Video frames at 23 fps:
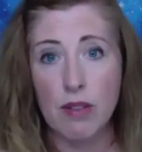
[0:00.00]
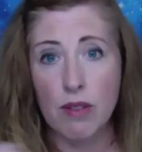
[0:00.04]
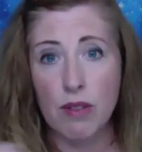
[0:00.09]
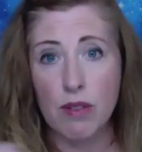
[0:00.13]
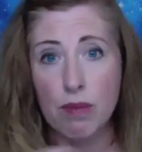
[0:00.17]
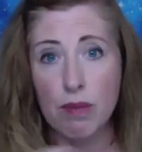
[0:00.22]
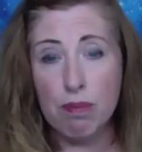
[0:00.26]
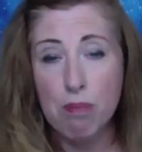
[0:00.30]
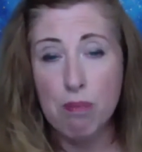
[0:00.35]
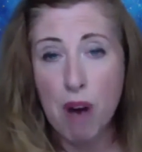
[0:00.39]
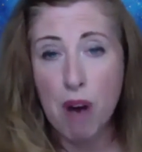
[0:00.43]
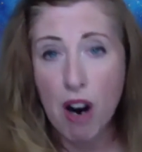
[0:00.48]

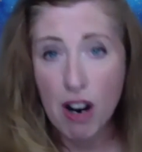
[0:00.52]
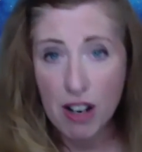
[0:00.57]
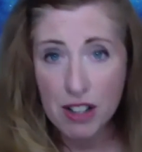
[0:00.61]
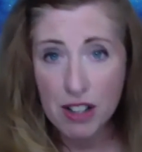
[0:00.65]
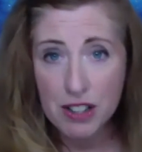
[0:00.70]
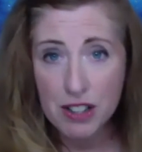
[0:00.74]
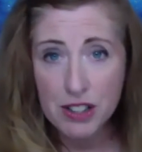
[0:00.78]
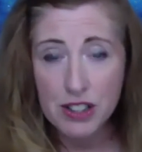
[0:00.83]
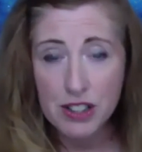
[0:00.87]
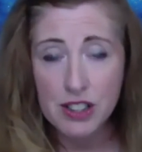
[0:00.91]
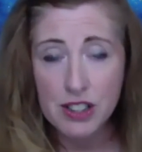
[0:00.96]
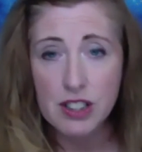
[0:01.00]

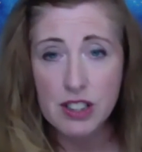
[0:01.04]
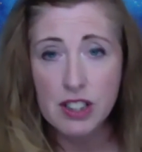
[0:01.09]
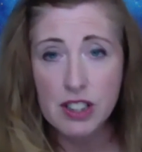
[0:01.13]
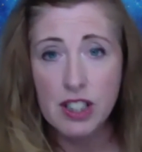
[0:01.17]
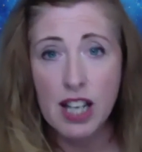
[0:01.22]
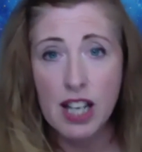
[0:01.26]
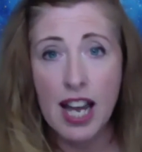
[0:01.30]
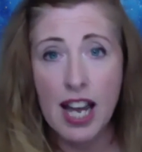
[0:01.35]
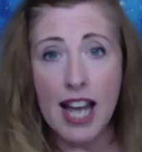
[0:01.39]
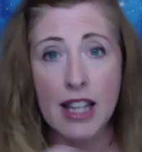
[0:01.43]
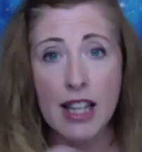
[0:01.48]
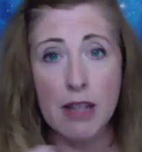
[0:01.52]
Mars
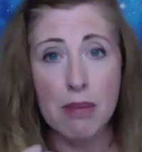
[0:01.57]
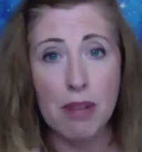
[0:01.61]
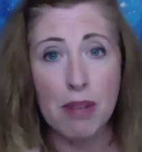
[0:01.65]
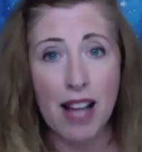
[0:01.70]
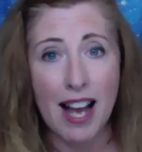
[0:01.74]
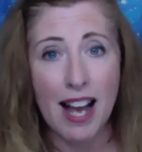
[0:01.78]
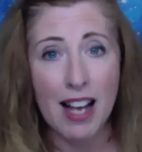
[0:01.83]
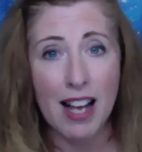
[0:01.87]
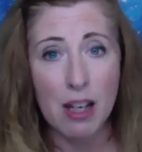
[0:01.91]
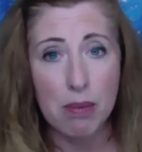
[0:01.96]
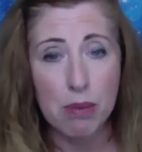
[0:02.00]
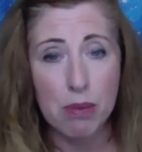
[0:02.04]
and the
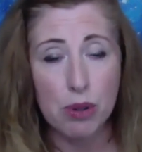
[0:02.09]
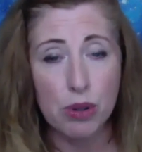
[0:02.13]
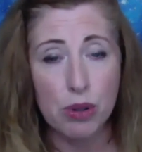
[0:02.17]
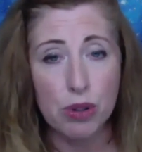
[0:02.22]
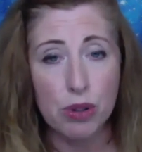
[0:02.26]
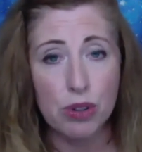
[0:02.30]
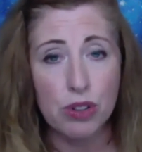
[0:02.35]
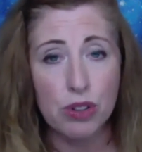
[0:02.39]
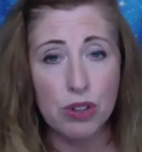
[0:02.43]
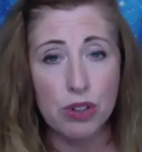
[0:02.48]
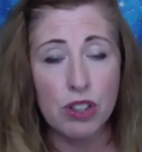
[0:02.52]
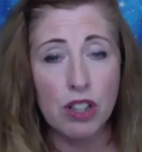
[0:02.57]
black
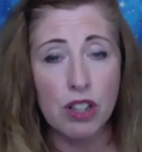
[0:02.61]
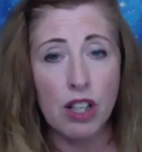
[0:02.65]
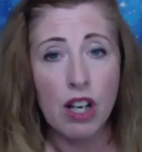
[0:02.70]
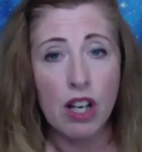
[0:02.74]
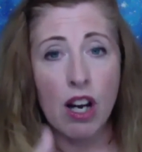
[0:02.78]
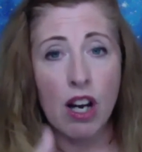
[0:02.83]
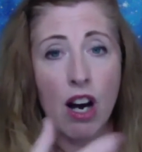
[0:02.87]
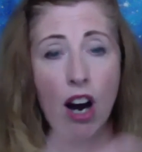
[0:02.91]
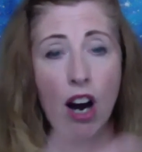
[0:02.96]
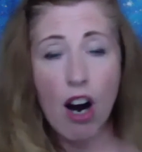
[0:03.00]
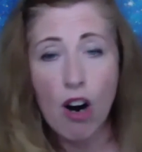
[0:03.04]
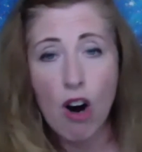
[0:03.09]
moon
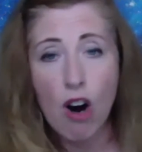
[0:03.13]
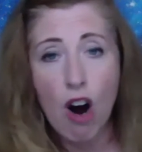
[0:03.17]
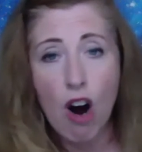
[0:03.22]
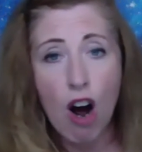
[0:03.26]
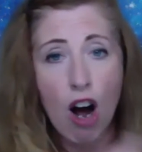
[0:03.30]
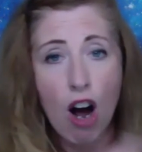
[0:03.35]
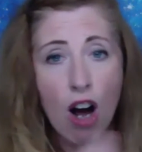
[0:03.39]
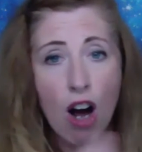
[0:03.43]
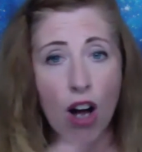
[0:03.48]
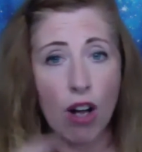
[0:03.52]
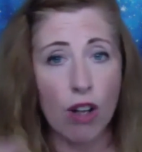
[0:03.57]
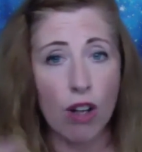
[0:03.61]
are
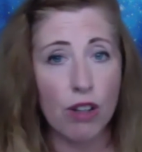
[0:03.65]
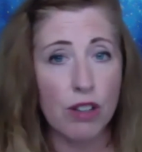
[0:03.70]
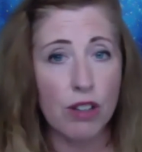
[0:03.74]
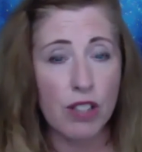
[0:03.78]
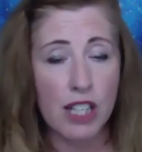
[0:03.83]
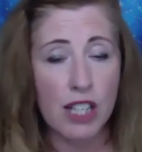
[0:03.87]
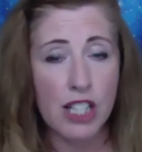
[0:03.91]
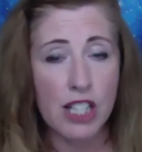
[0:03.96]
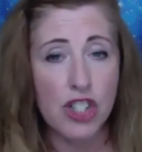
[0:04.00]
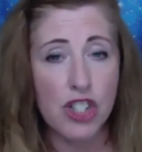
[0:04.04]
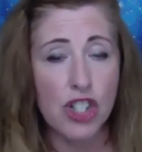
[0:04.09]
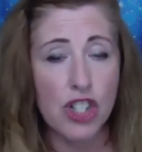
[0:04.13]
all
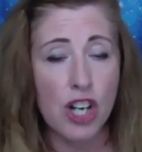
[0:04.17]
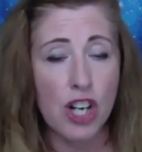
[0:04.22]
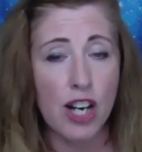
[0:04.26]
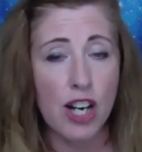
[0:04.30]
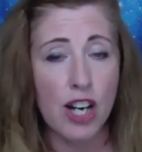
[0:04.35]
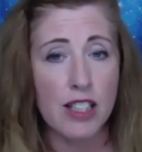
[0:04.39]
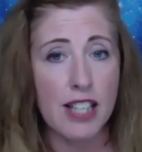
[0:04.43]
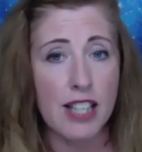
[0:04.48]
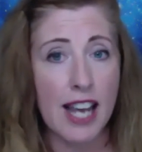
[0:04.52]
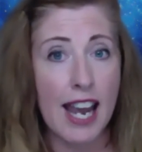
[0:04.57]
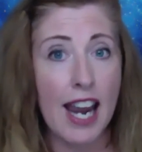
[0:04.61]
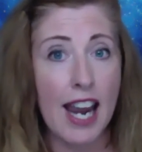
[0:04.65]

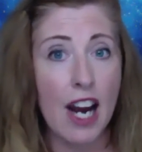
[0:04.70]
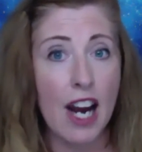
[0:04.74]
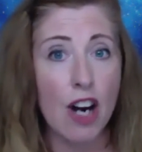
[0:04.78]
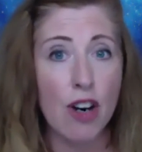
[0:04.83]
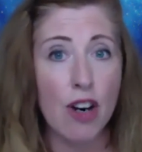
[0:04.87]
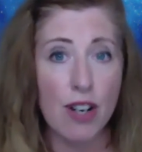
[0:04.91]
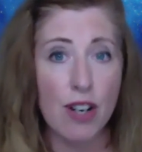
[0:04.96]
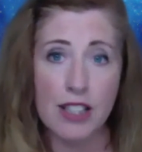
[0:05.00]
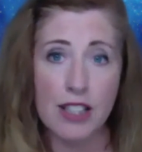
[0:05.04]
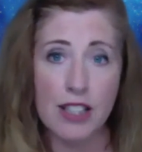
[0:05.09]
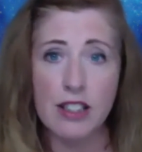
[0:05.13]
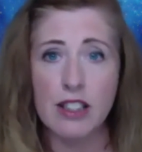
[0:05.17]
conjunct
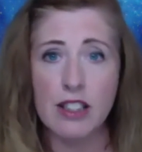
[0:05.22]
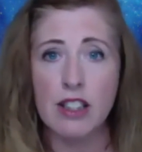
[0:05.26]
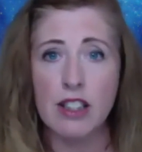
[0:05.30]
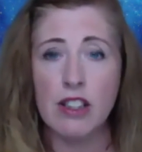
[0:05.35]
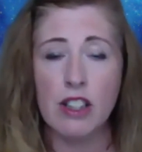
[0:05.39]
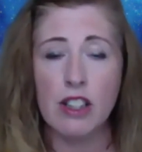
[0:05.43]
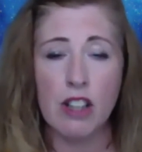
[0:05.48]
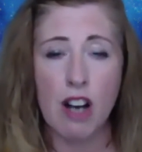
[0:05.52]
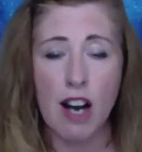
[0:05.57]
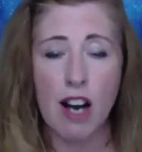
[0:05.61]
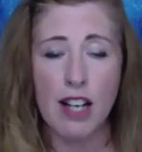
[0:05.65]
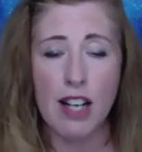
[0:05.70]
Eris, the
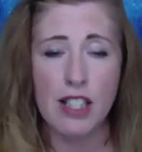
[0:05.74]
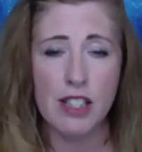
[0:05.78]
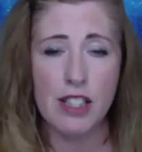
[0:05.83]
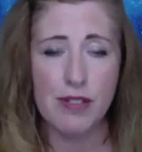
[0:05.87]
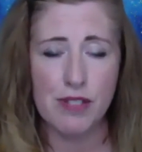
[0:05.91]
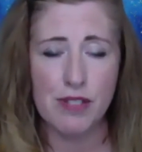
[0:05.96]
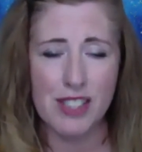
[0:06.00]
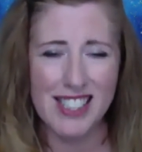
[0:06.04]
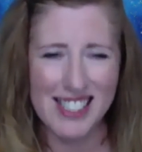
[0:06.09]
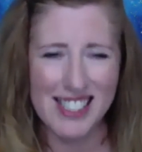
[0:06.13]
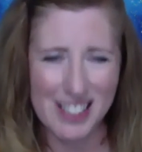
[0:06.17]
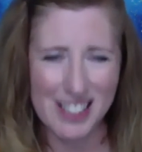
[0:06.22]
goddess of
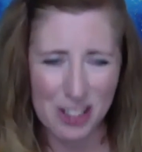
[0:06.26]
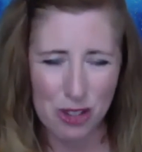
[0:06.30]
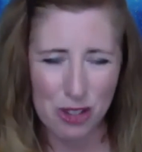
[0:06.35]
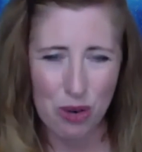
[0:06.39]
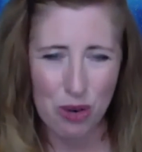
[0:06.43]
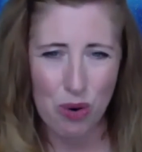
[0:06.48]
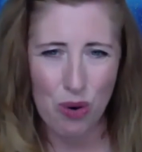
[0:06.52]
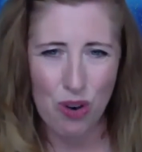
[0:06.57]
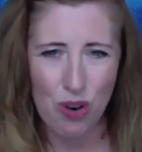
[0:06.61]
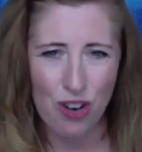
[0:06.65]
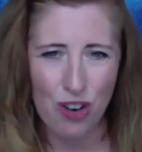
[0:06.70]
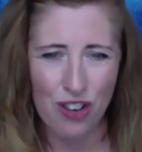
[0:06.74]

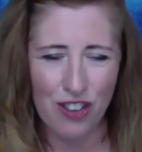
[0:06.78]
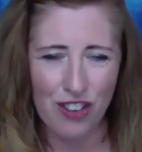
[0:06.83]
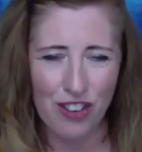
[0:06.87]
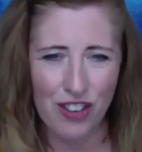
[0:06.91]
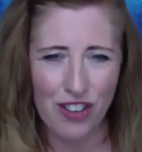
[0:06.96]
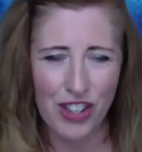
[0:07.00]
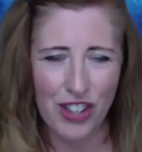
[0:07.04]
discord.